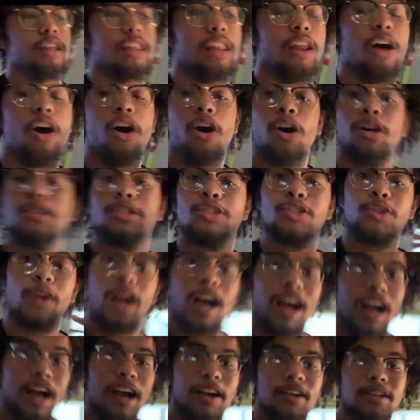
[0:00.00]
long
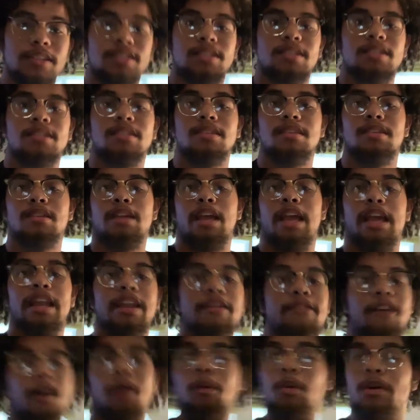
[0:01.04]
drives. And
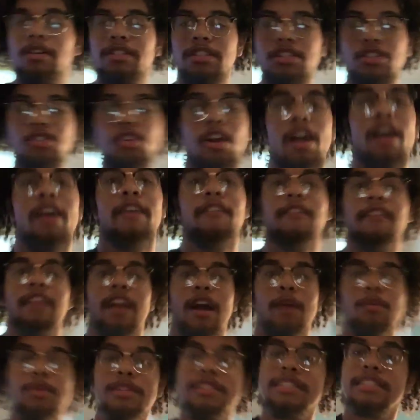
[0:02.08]
if I wasn't driving, I
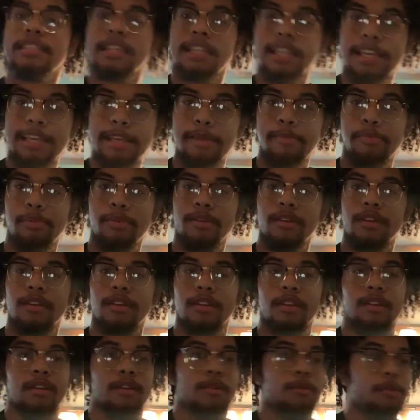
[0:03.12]
was asleep.
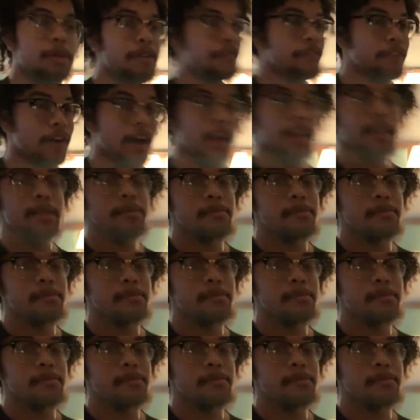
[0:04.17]
We finally